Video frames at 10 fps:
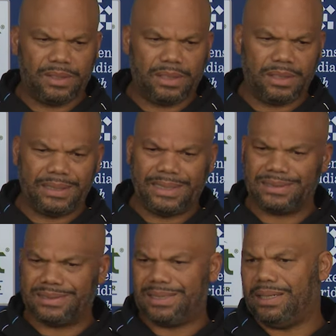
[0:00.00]
and as
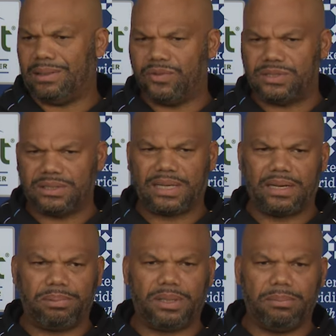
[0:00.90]
a team. We just got
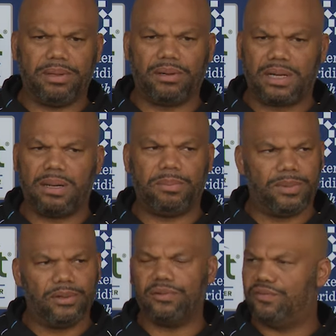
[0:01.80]
to play better
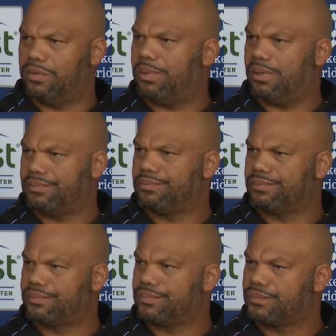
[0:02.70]
complementary football.
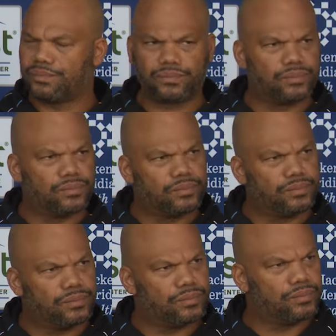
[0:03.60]
Do you think
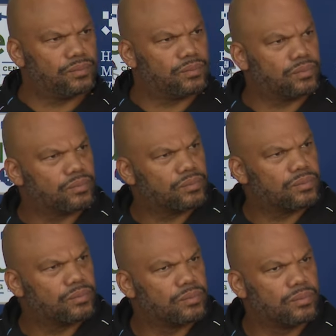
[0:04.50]
Gray looks comfortable
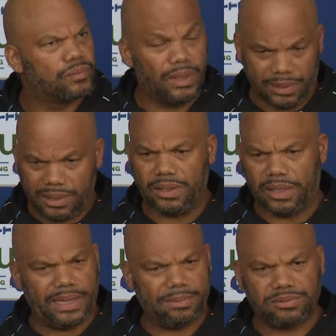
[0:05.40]
and natural back there?
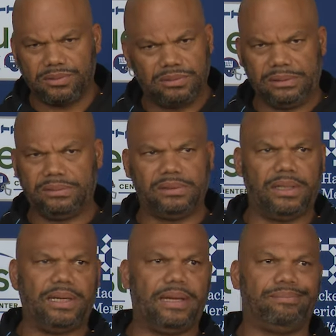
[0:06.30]
Yeah, absolutely.
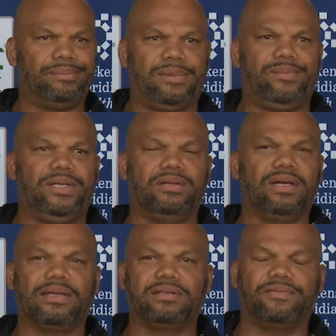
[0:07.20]
Yeah, I mean, you
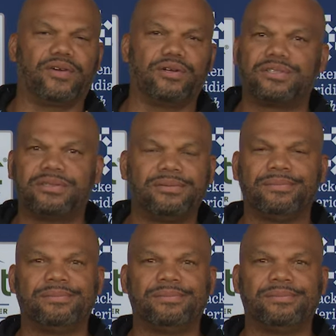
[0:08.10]
look at the first